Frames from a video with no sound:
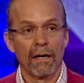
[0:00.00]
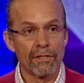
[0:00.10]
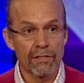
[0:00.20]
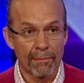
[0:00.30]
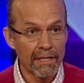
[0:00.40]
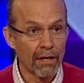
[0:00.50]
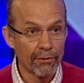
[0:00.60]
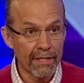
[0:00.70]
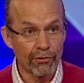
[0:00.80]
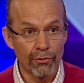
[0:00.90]
some of the
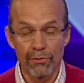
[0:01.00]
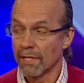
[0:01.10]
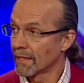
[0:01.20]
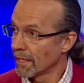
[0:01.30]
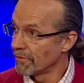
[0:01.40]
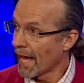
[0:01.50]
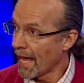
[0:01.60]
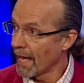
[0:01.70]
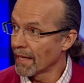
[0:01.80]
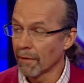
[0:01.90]
other issues that they've
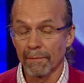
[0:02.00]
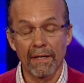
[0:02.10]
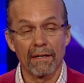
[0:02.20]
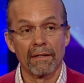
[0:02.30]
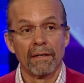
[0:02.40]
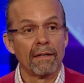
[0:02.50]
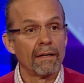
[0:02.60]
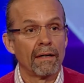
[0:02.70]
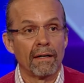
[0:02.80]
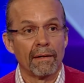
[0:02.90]
had up there,
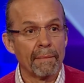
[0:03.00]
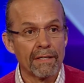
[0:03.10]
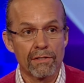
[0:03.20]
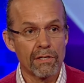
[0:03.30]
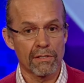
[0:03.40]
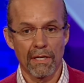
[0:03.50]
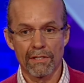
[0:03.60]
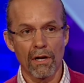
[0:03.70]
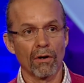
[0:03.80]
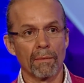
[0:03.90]
mm-hmm.
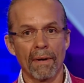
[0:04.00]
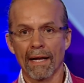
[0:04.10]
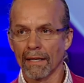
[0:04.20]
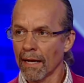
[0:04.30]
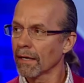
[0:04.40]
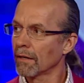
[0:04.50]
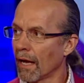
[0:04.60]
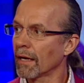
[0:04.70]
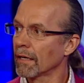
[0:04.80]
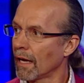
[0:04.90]
It's all combined. And
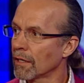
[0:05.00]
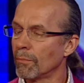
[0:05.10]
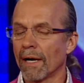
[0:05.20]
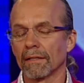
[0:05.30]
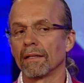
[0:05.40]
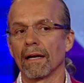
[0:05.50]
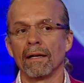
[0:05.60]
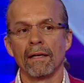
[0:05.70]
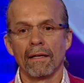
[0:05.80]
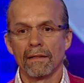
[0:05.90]
I go back to
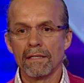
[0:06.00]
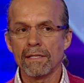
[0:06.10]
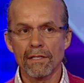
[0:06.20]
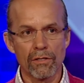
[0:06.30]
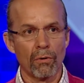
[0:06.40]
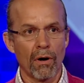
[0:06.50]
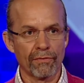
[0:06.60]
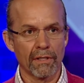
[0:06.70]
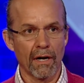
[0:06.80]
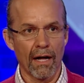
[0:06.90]
that. These kids go
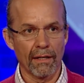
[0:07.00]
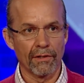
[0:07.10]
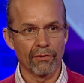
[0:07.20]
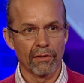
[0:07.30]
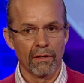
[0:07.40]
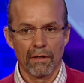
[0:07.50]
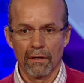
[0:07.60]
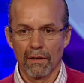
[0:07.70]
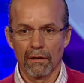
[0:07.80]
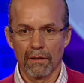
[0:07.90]
off to college.
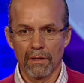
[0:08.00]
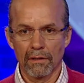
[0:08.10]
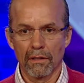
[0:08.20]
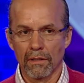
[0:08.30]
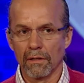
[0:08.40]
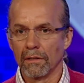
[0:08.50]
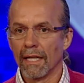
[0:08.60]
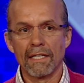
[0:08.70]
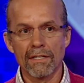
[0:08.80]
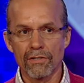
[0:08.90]

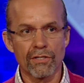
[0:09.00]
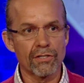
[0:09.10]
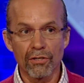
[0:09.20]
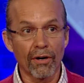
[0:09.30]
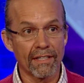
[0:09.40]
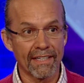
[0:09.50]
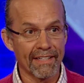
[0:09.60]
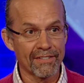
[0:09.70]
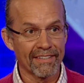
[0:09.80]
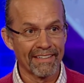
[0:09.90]
They didn't just start
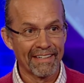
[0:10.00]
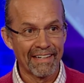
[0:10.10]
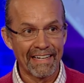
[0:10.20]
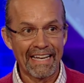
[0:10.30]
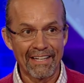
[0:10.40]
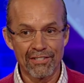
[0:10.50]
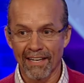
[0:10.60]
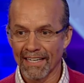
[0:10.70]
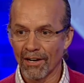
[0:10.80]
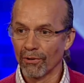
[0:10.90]
this. Mm-hmm.
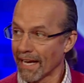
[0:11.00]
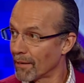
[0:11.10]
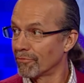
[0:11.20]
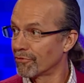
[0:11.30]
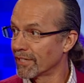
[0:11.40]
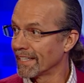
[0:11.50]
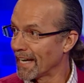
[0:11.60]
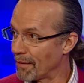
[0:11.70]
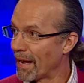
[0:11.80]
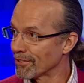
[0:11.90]
It's like, okay, I'm
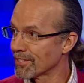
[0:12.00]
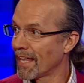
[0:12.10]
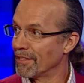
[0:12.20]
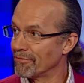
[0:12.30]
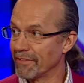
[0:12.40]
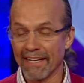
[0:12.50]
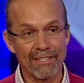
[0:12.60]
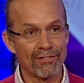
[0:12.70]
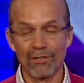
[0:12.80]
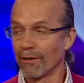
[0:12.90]
free. I'm outside the fence.